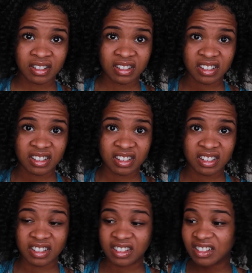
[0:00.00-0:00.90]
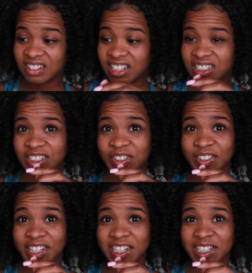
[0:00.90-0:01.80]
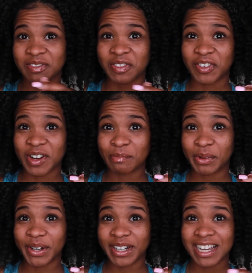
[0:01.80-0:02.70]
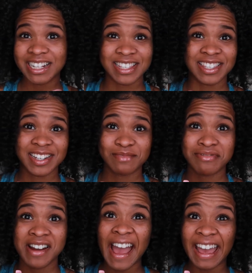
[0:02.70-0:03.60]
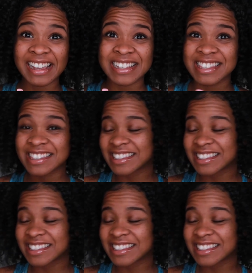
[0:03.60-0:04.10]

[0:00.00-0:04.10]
I should have read this before I bought it. I just seen the price.